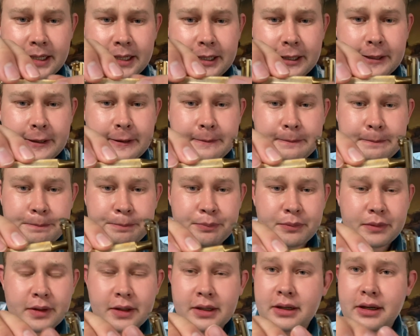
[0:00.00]
I
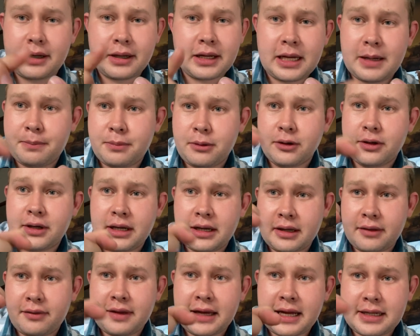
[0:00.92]
keep looking
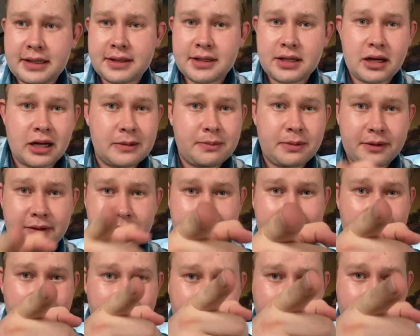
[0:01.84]
at that side, but the
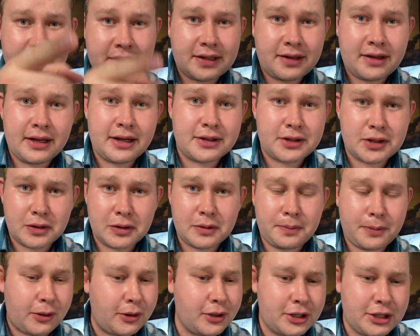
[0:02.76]
camera is there. So
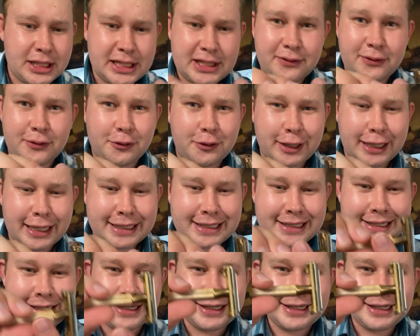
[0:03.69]
apologies for that.